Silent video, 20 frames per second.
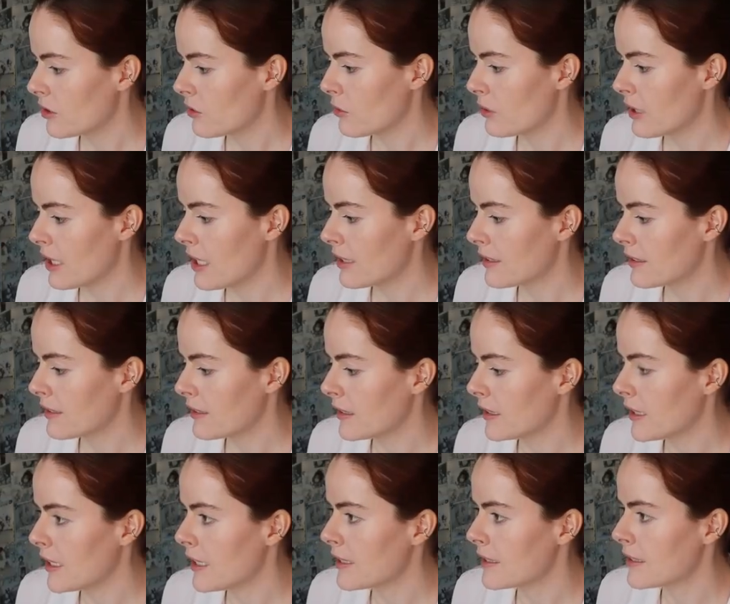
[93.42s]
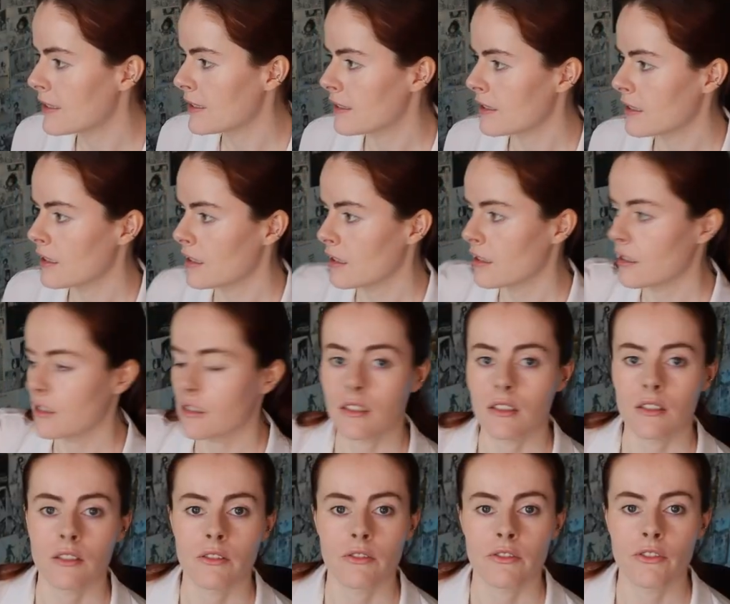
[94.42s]
you get this
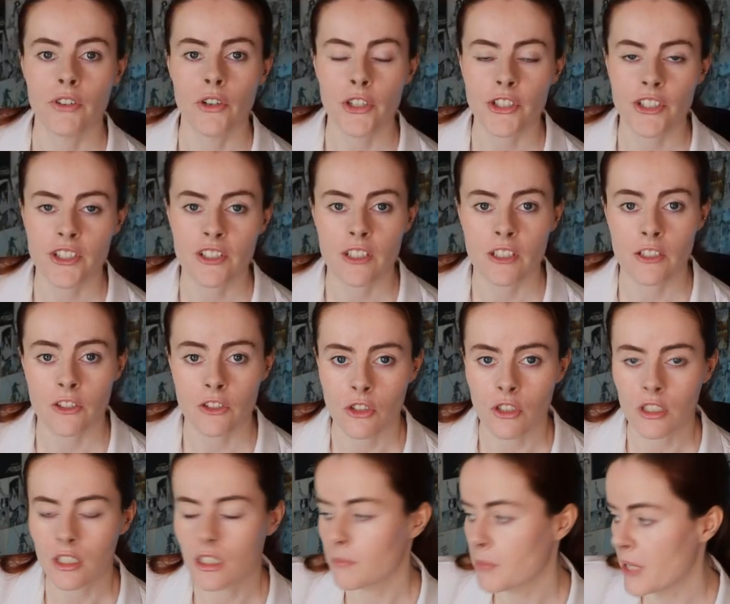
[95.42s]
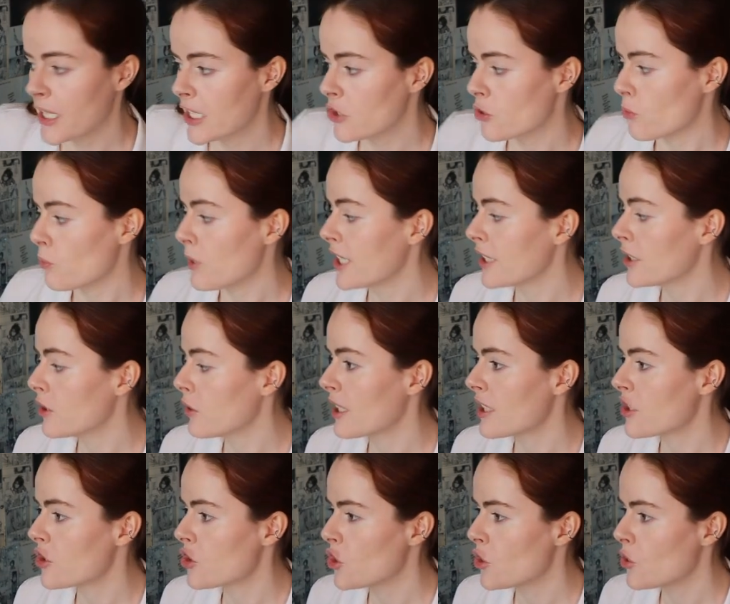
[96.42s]
first starting page where you
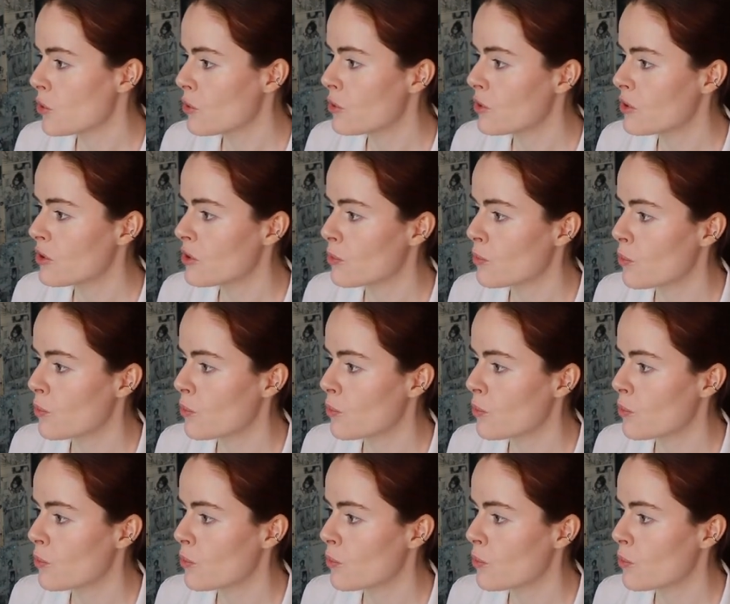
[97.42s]
can choose